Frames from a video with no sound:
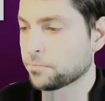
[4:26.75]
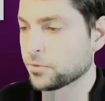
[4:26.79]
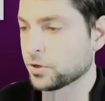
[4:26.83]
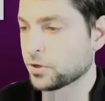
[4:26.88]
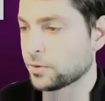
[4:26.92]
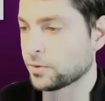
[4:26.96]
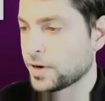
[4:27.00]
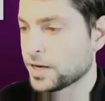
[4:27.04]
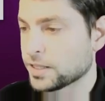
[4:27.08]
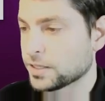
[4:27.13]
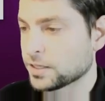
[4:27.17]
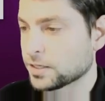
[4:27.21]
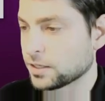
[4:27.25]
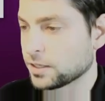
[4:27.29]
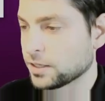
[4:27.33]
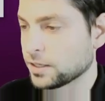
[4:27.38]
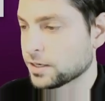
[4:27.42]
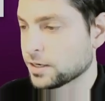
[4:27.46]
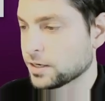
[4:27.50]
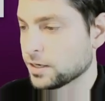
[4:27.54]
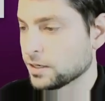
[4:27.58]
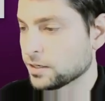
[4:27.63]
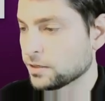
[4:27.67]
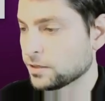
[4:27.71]
Now right
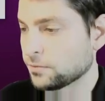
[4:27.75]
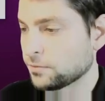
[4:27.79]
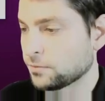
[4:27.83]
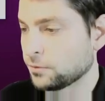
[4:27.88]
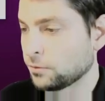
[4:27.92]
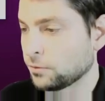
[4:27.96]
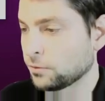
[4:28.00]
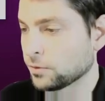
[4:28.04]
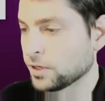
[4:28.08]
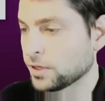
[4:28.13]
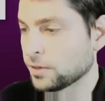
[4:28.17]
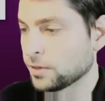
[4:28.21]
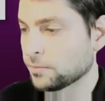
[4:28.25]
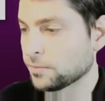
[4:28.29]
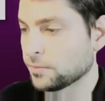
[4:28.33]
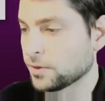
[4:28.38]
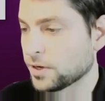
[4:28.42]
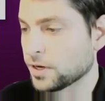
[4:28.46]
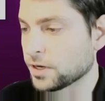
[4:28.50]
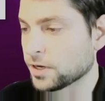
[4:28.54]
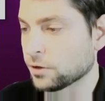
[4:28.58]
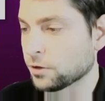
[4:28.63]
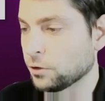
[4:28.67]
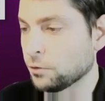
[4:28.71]
click in the folder
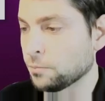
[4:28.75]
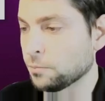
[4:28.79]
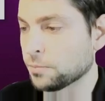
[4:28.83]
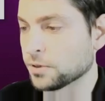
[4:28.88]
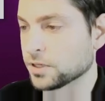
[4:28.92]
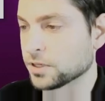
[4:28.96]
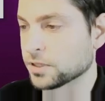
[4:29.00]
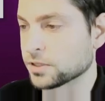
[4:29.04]
and open in